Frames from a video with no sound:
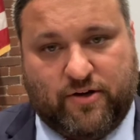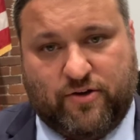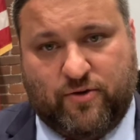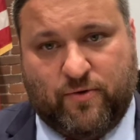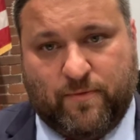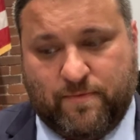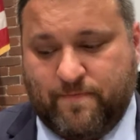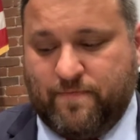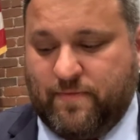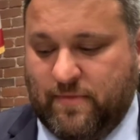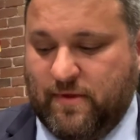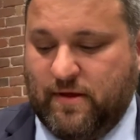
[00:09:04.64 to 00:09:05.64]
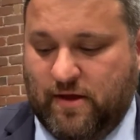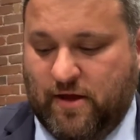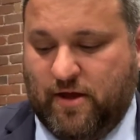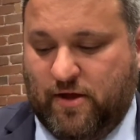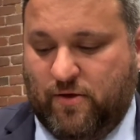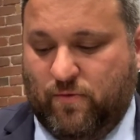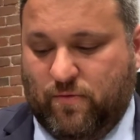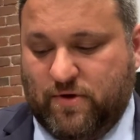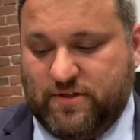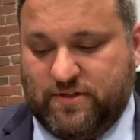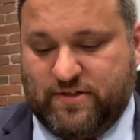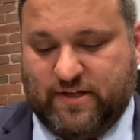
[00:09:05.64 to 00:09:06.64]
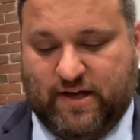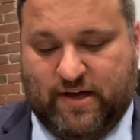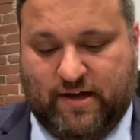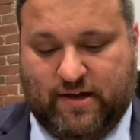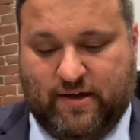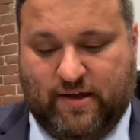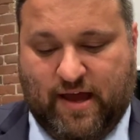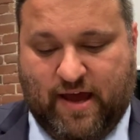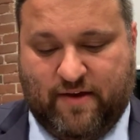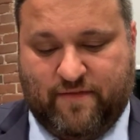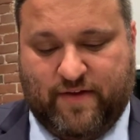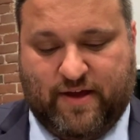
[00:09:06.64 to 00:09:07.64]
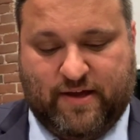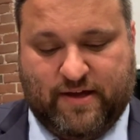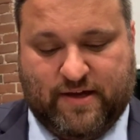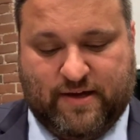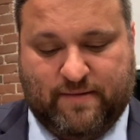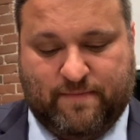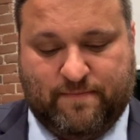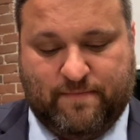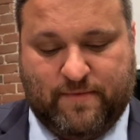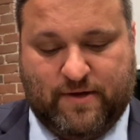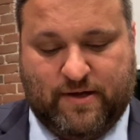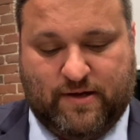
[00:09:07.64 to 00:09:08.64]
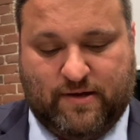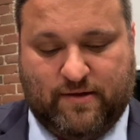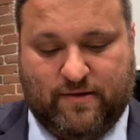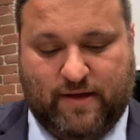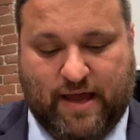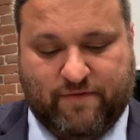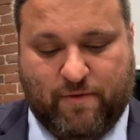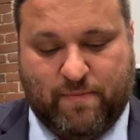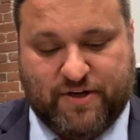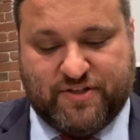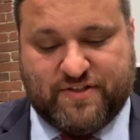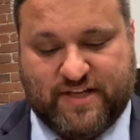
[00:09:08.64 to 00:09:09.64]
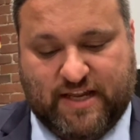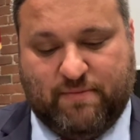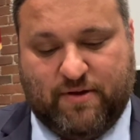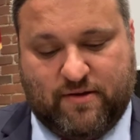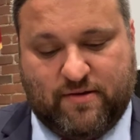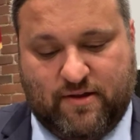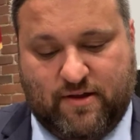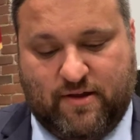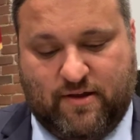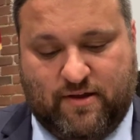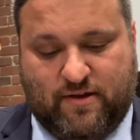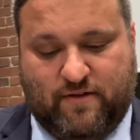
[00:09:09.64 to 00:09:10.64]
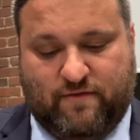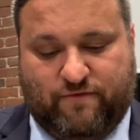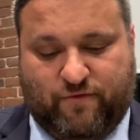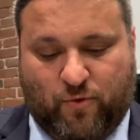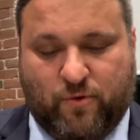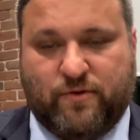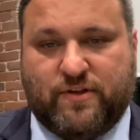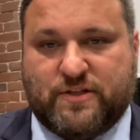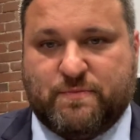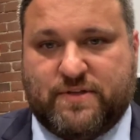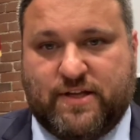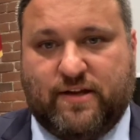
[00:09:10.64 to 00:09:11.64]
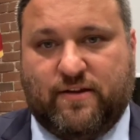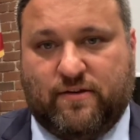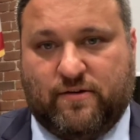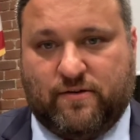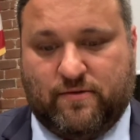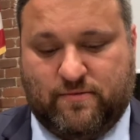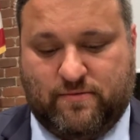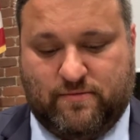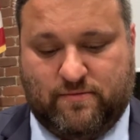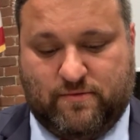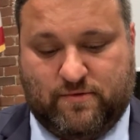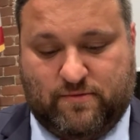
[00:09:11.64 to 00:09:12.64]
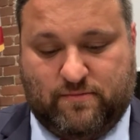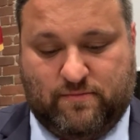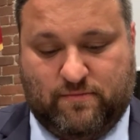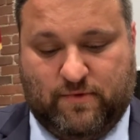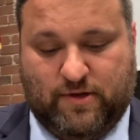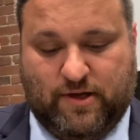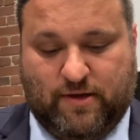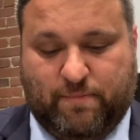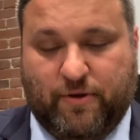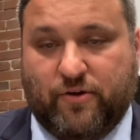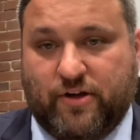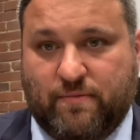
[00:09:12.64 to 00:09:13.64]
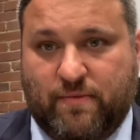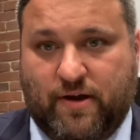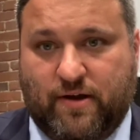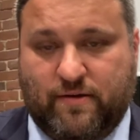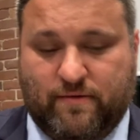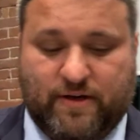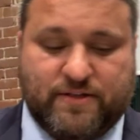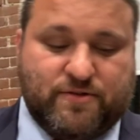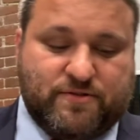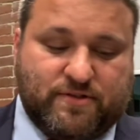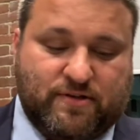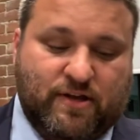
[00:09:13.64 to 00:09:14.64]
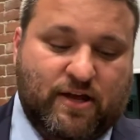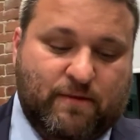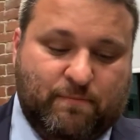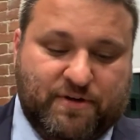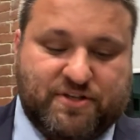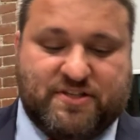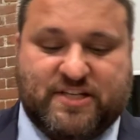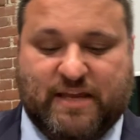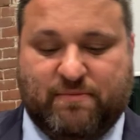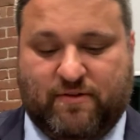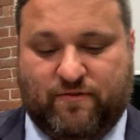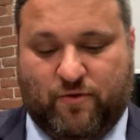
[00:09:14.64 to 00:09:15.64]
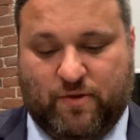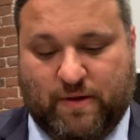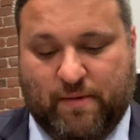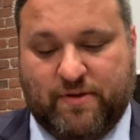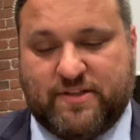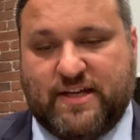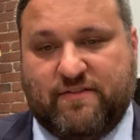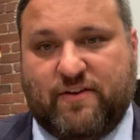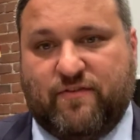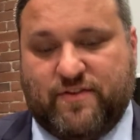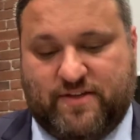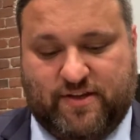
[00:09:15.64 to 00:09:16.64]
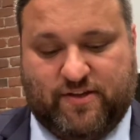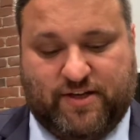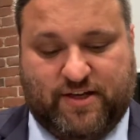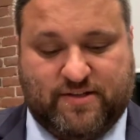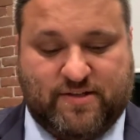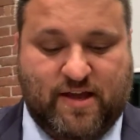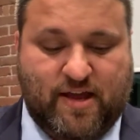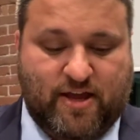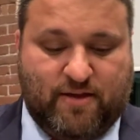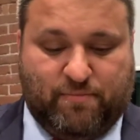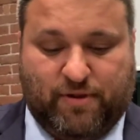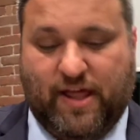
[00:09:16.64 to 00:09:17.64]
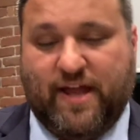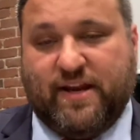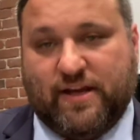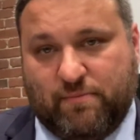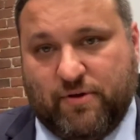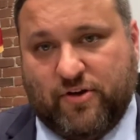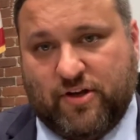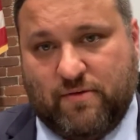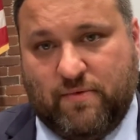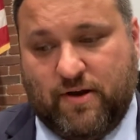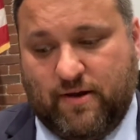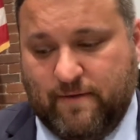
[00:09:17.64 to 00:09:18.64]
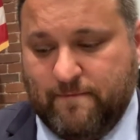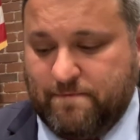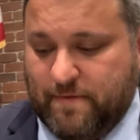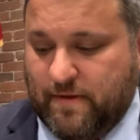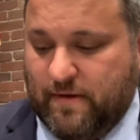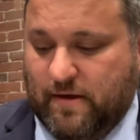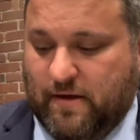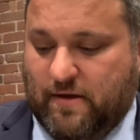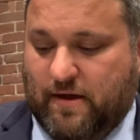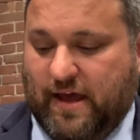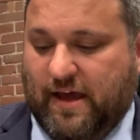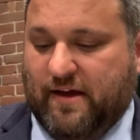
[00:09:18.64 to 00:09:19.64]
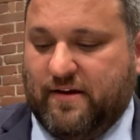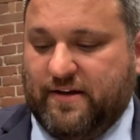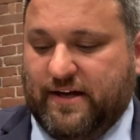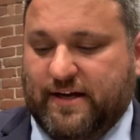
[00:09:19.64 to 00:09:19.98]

to do was have a mission statement for this particular building committee, right? So it's a mission statement for the public safety facilities planning and building committee. And